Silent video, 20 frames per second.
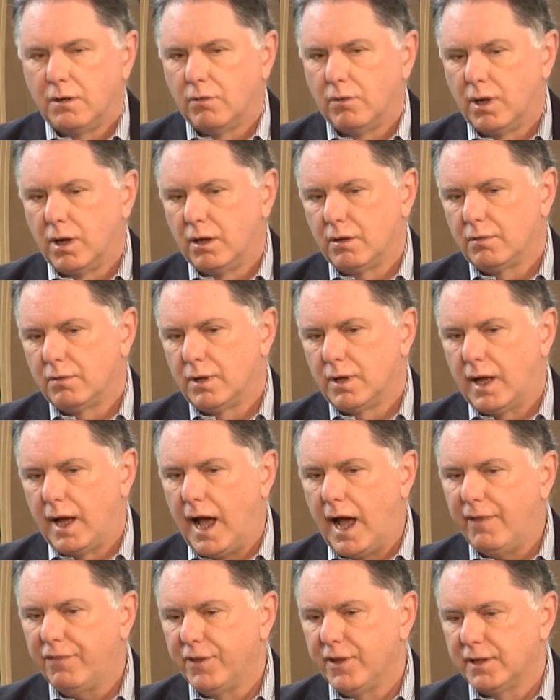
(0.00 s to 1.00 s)
Well,
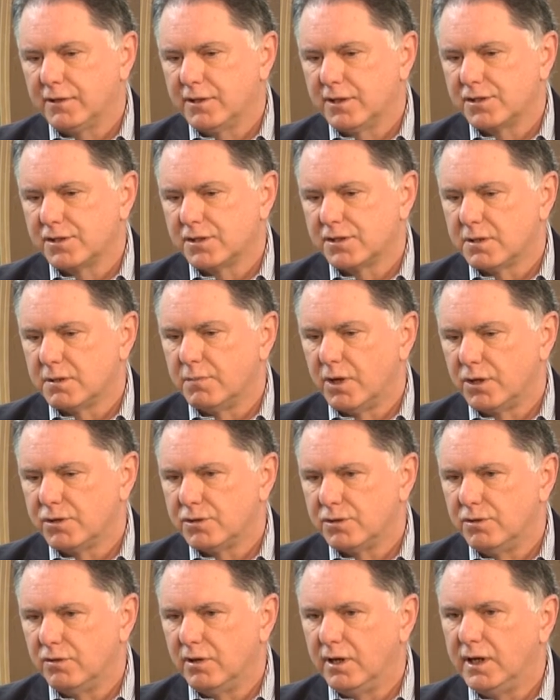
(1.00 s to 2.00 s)
I think this is the
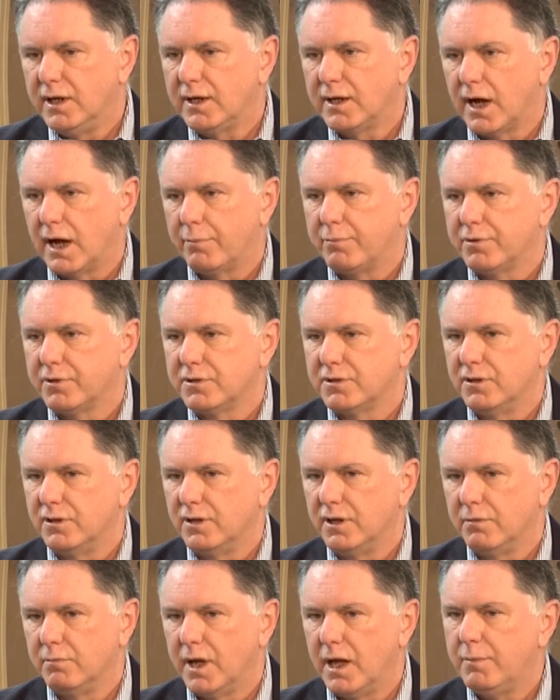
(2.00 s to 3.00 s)
most unique
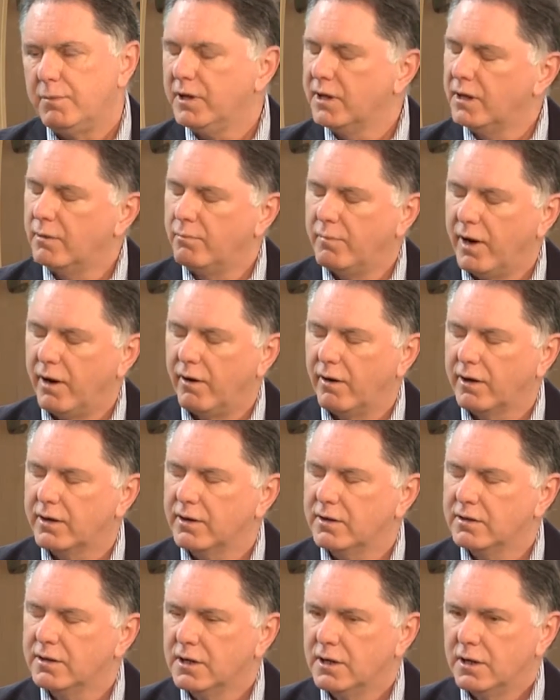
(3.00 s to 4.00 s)
opportunity, maybe in
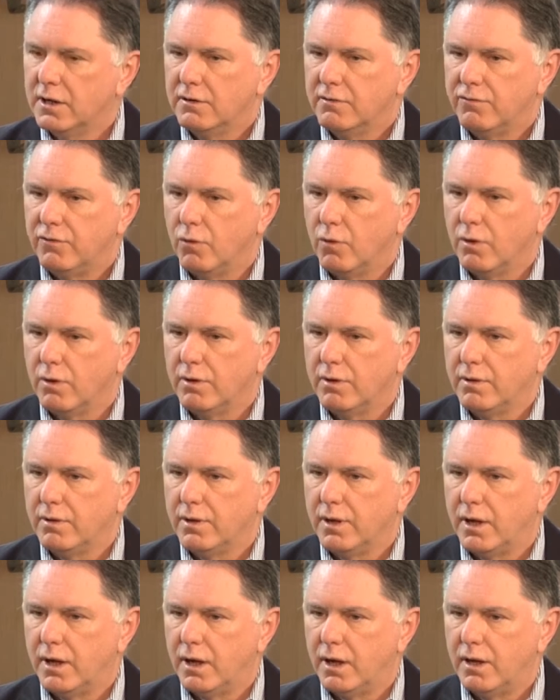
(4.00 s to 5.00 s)
America, for
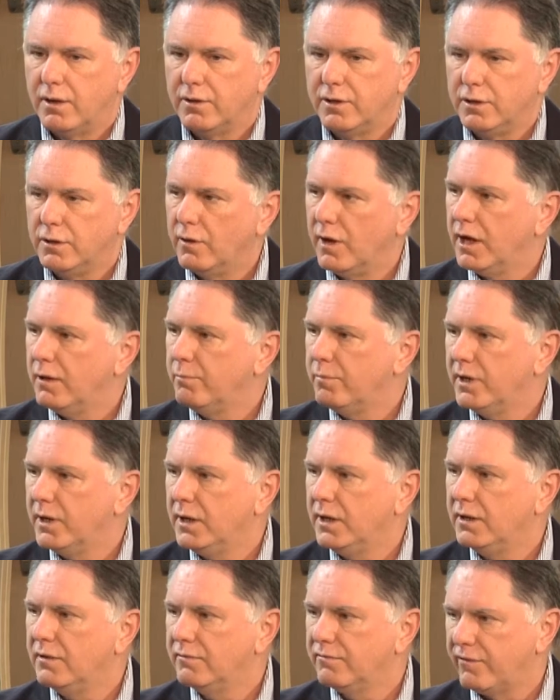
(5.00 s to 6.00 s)
the
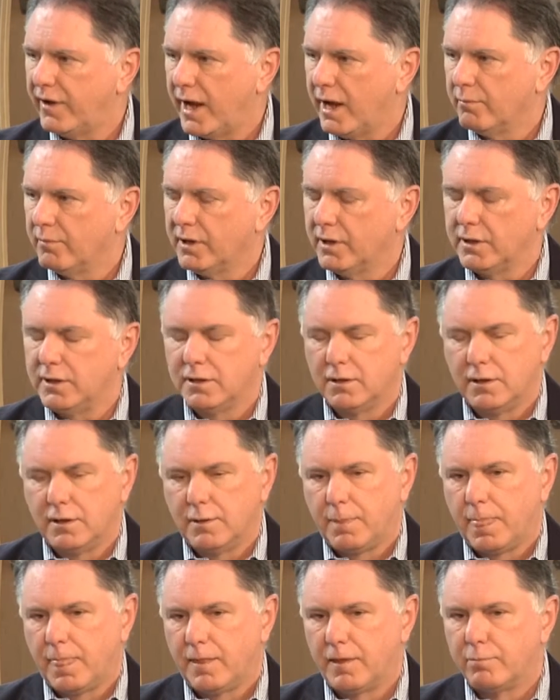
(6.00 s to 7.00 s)
UAB family,
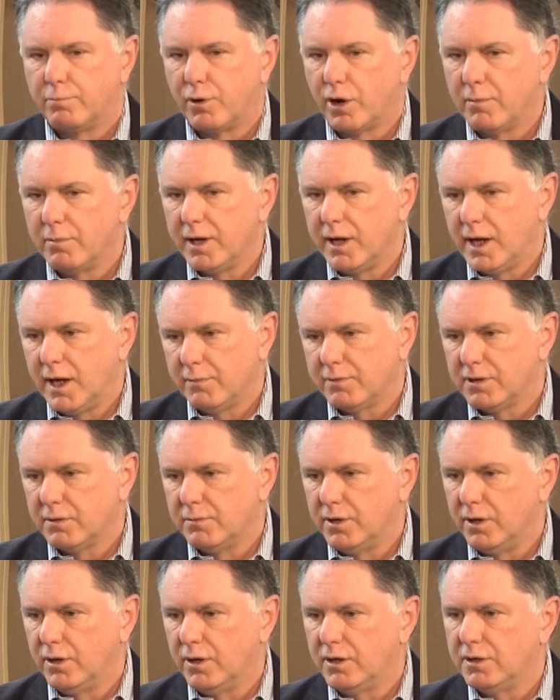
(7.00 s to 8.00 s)
the Birmingham
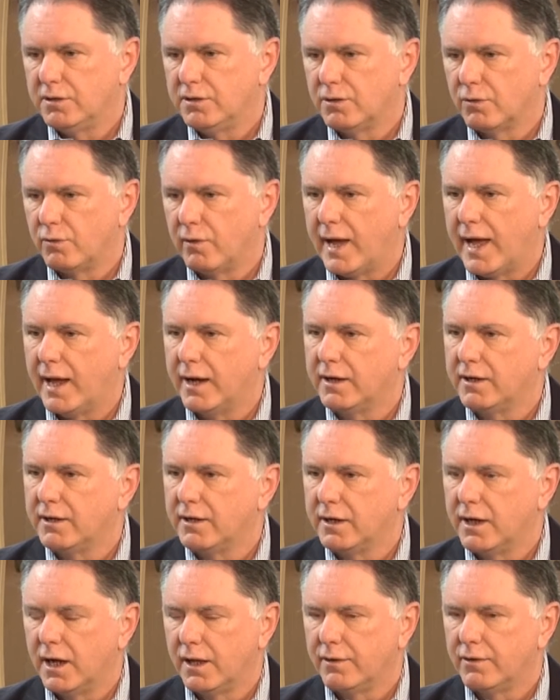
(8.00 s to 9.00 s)
community, to rally
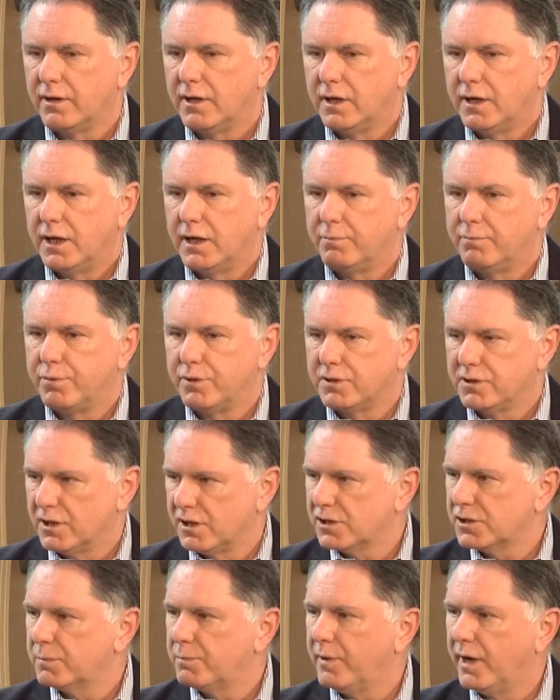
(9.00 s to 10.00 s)
together and
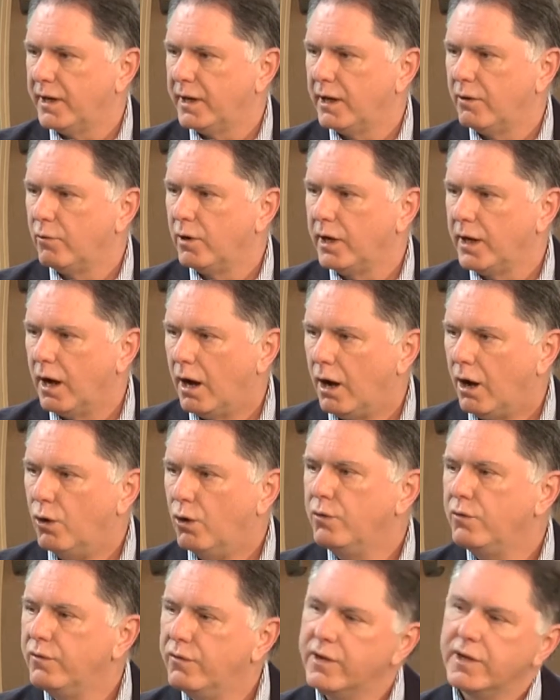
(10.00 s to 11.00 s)
participate and really
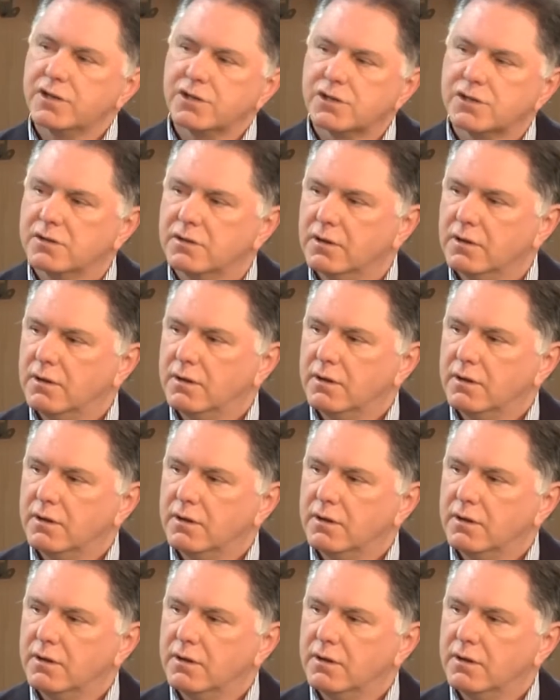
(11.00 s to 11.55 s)
own this